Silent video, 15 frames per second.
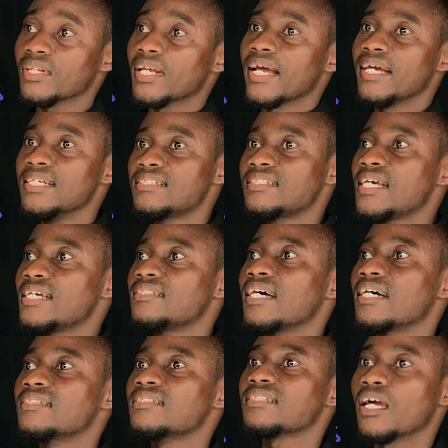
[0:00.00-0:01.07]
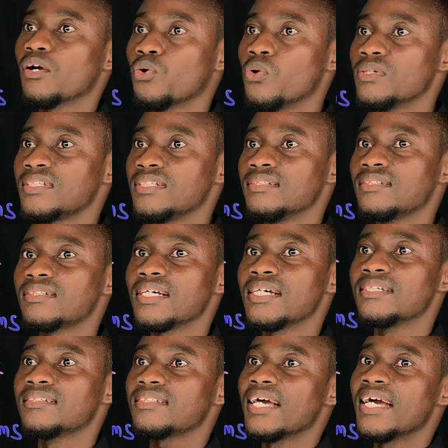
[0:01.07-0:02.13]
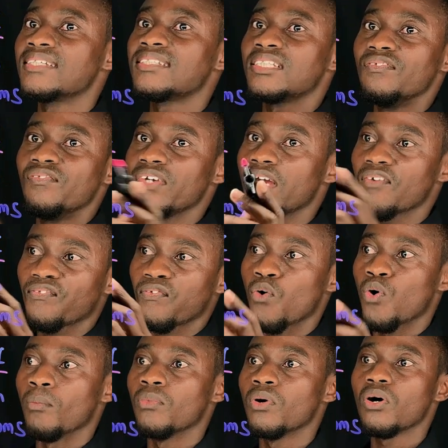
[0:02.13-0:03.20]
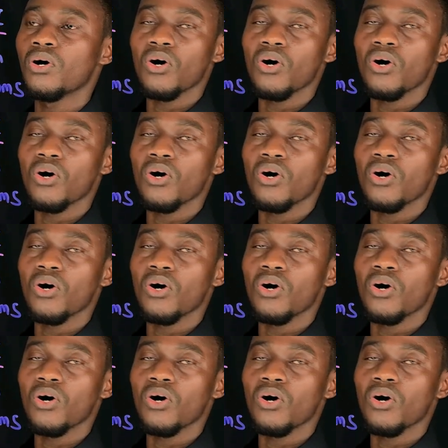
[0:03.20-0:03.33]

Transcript: And it says that psychosis is a severe form